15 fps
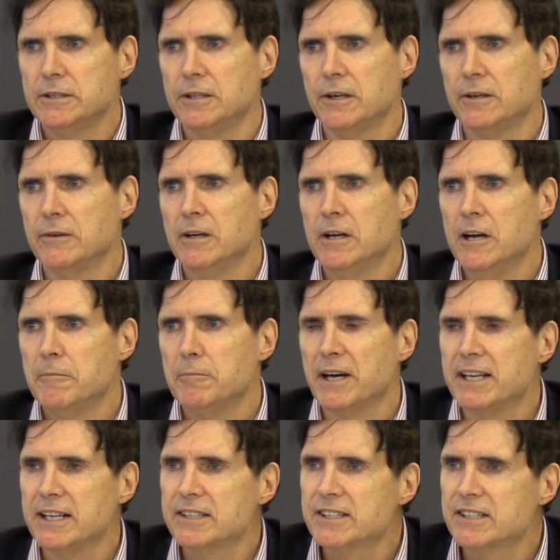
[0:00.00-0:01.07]
you know,
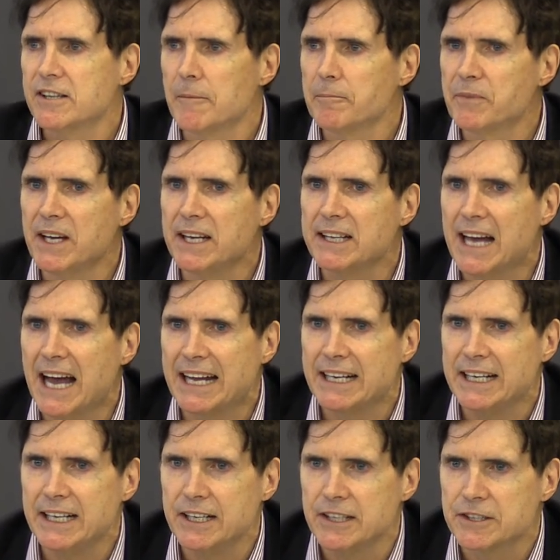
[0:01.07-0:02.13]
but it is something
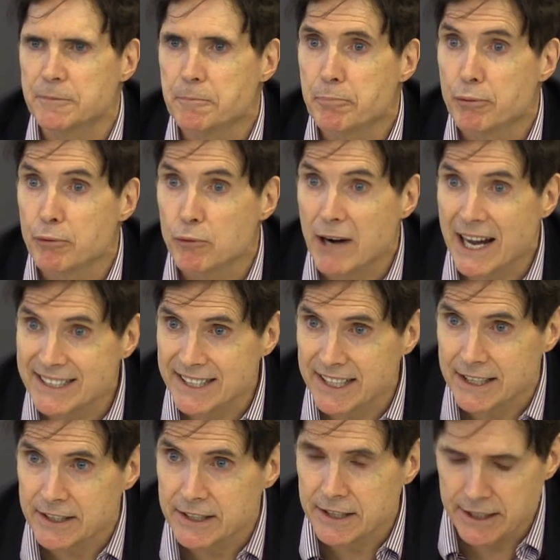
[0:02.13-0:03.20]
that is
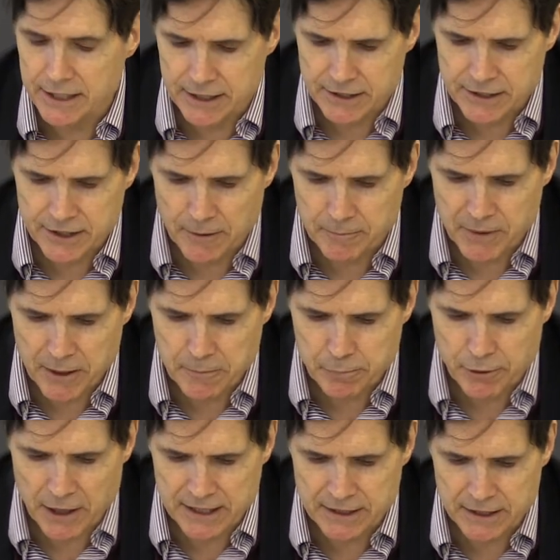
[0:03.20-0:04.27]
present. It is something
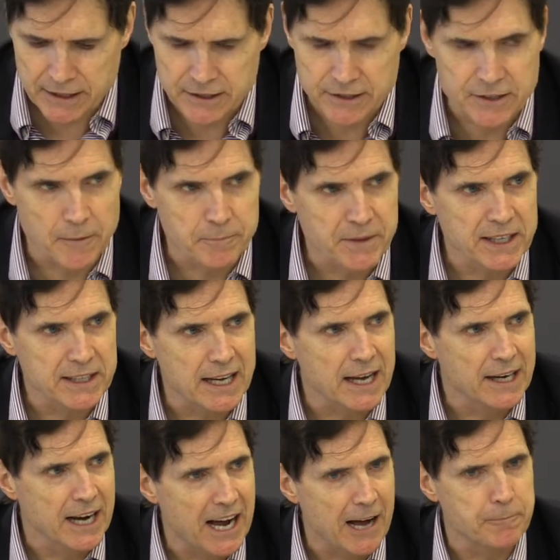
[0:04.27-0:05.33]
present, something
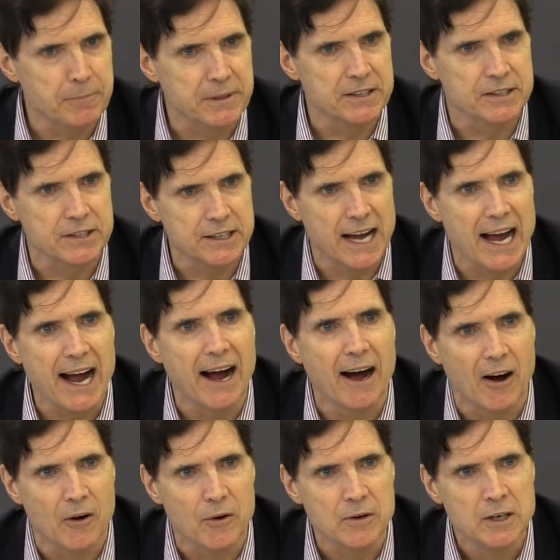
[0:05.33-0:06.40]
that happens
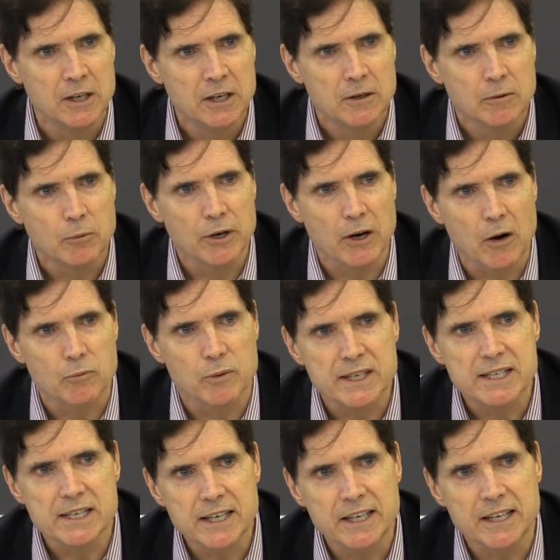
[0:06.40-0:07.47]
now. We are
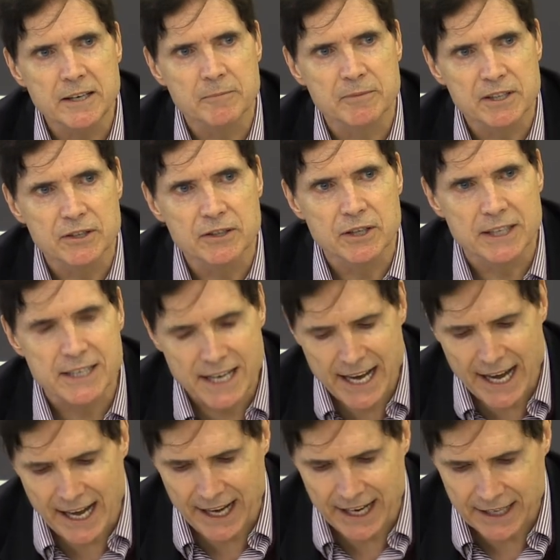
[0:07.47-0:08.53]
redeemed
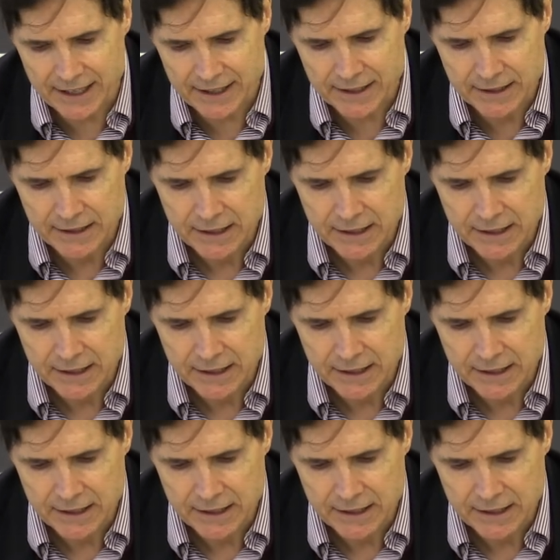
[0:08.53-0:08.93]
today.